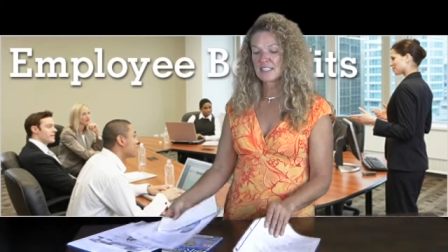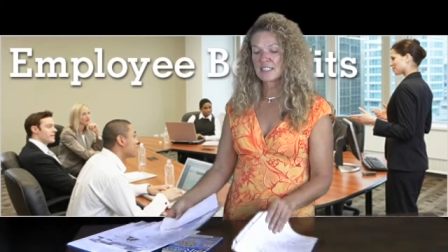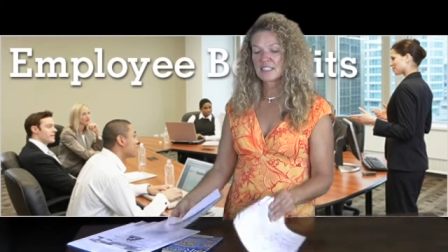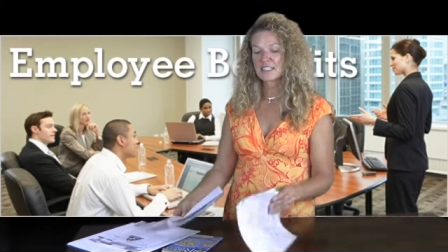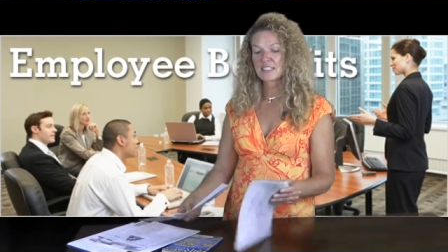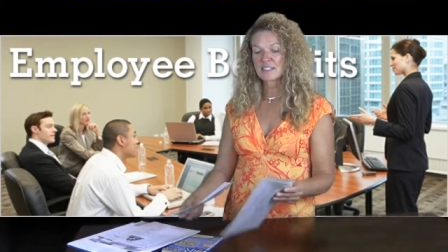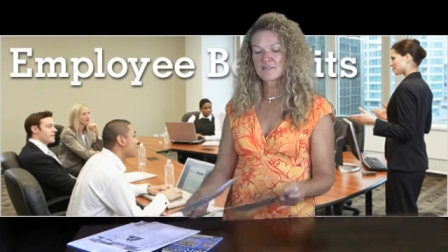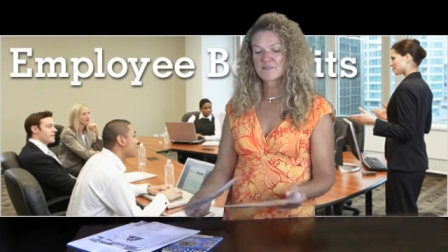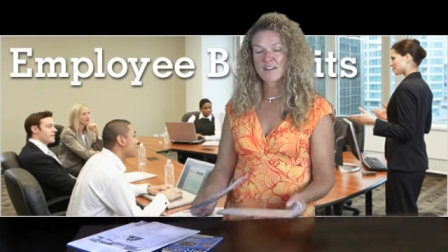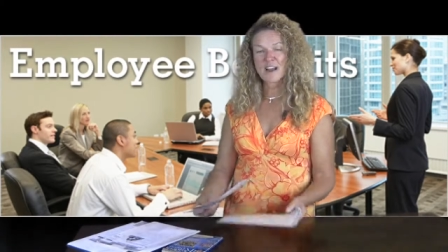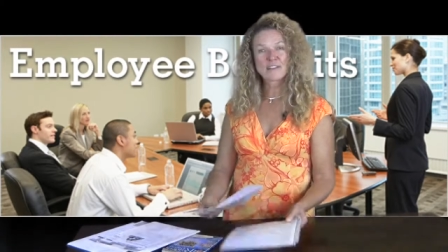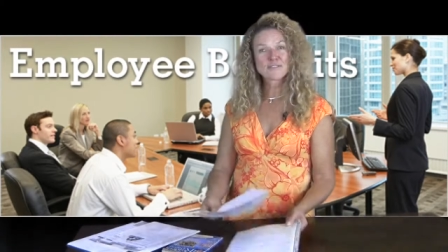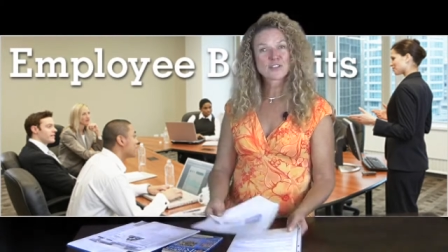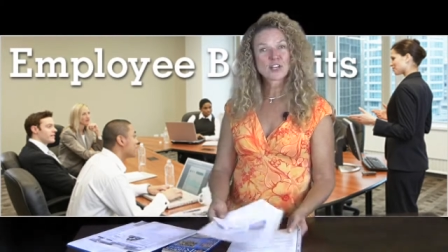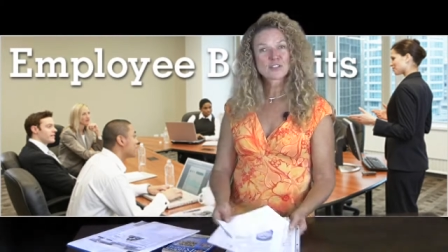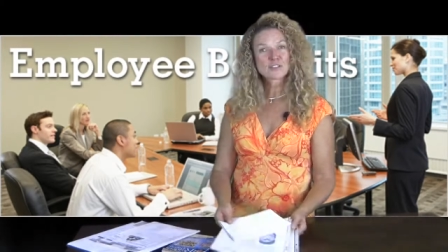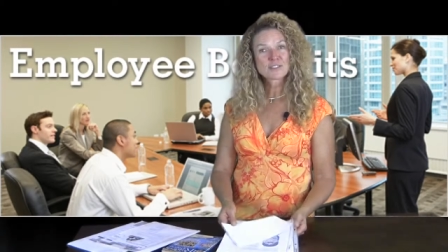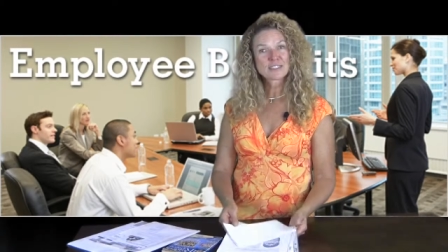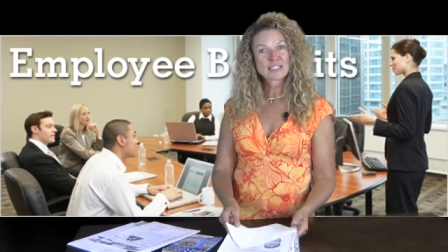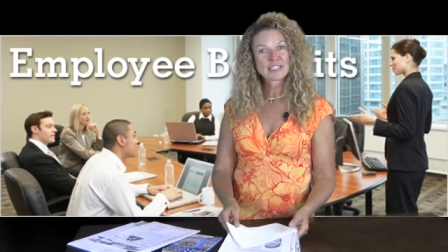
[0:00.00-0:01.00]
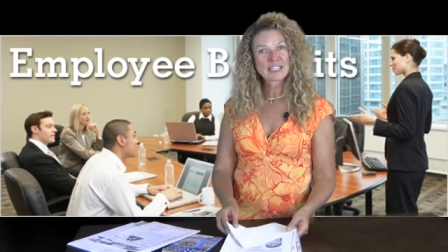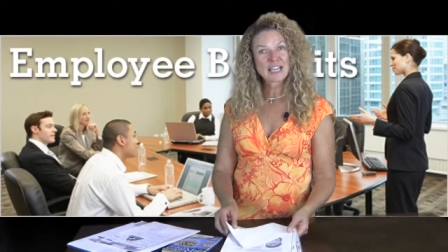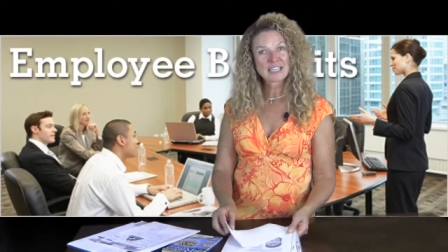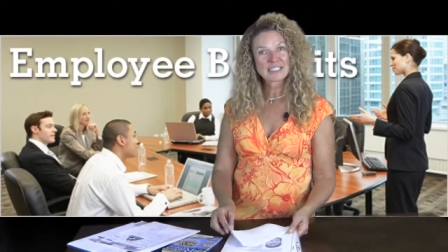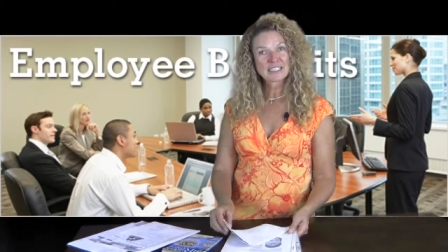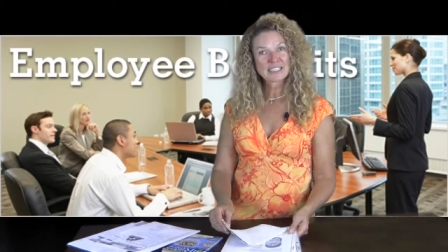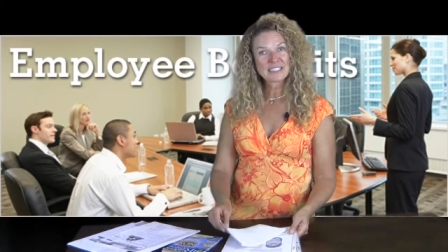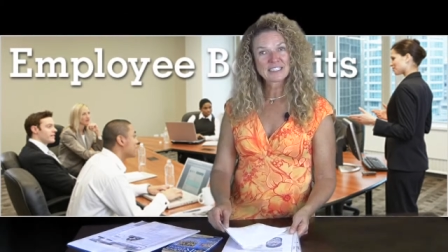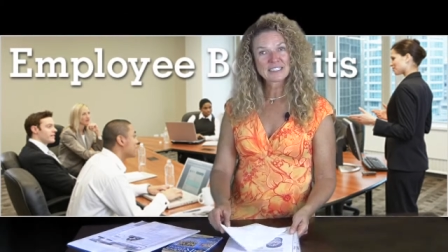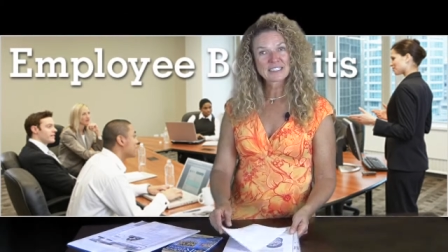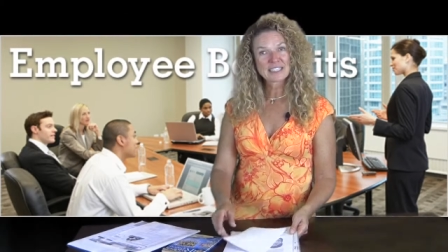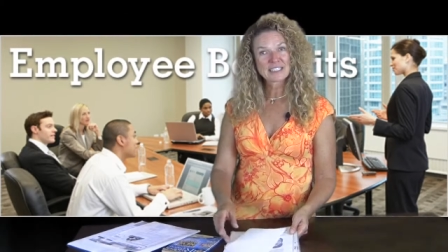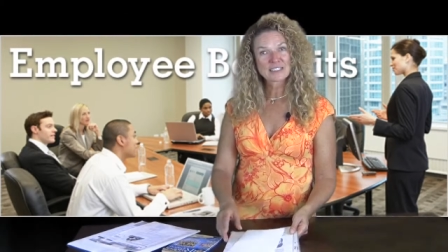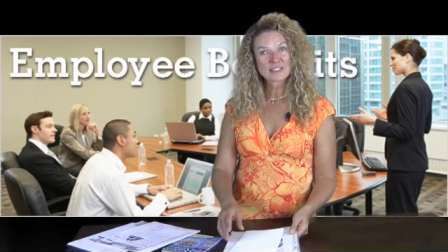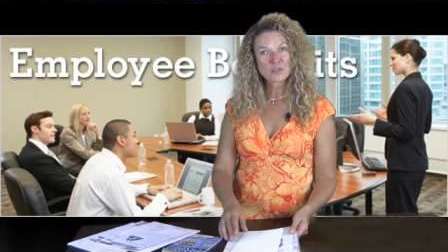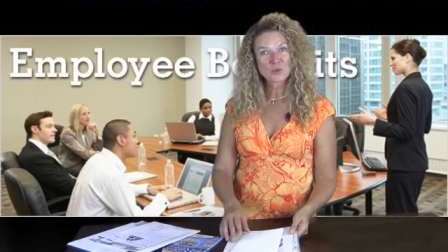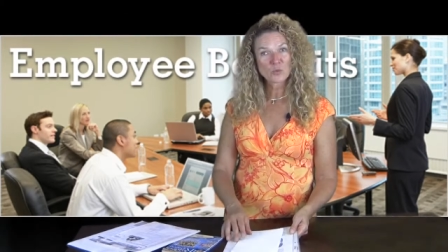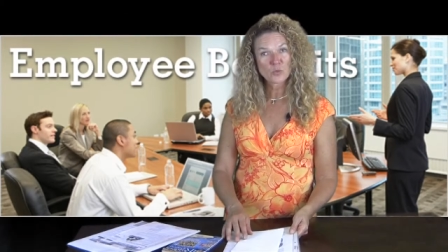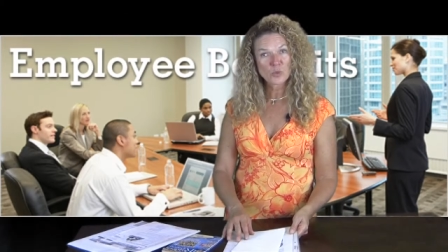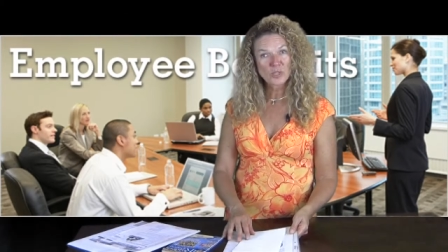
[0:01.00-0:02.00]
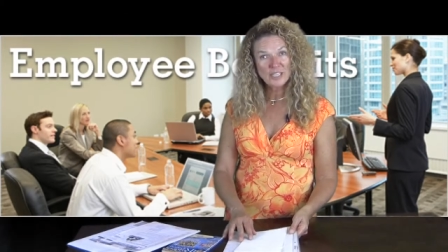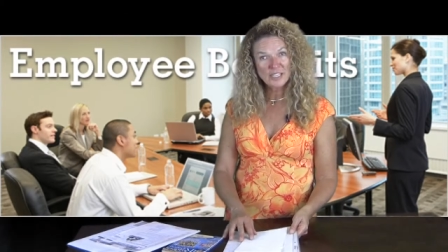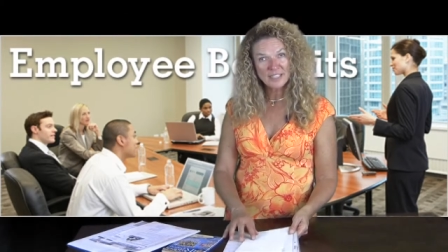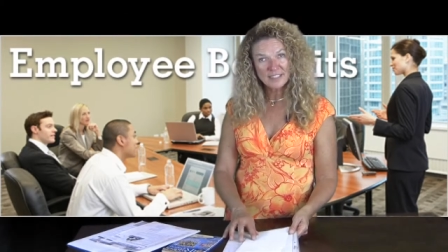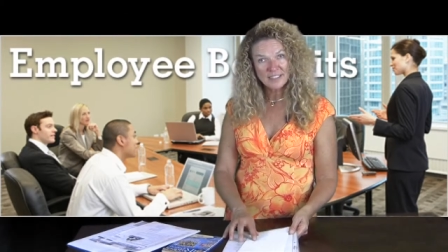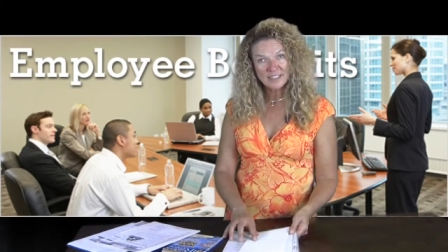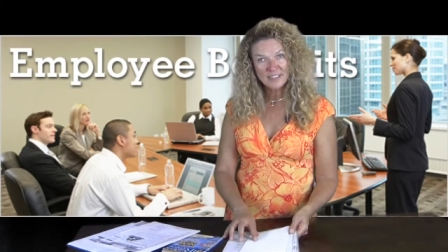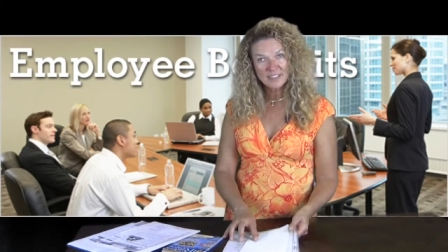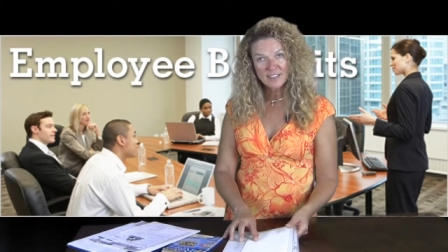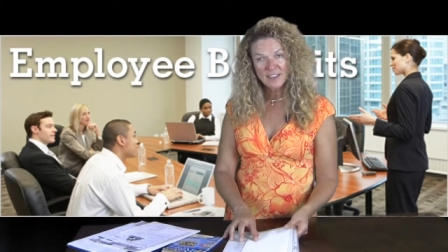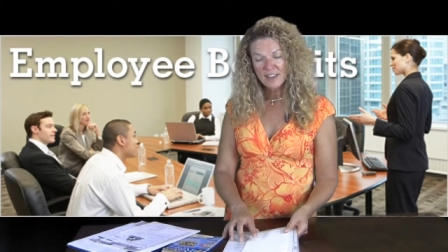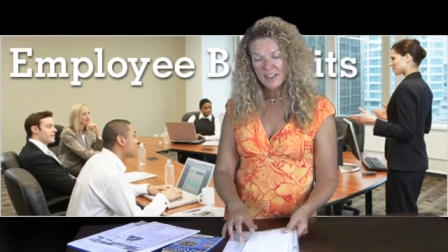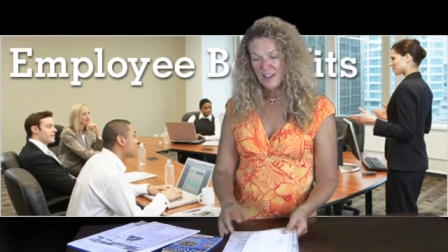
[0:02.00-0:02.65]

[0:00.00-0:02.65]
this is $5.98 a week,